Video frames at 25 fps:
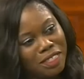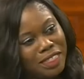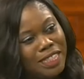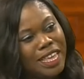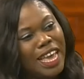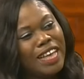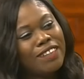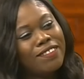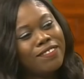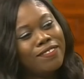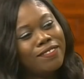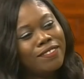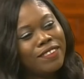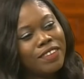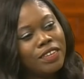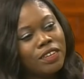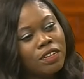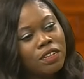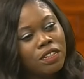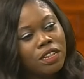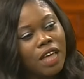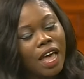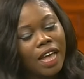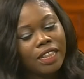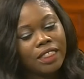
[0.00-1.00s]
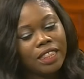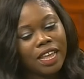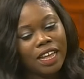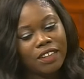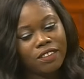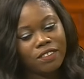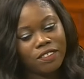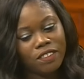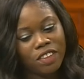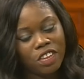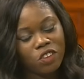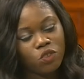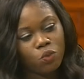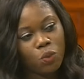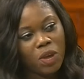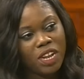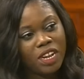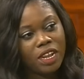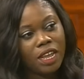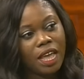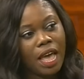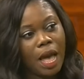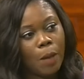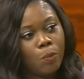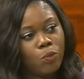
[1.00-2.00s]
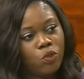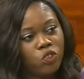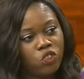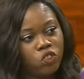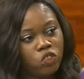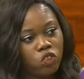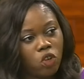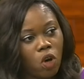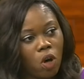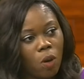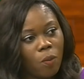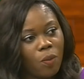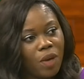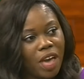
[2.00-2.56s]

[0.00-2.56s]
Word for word: they are still at that stage where they absorb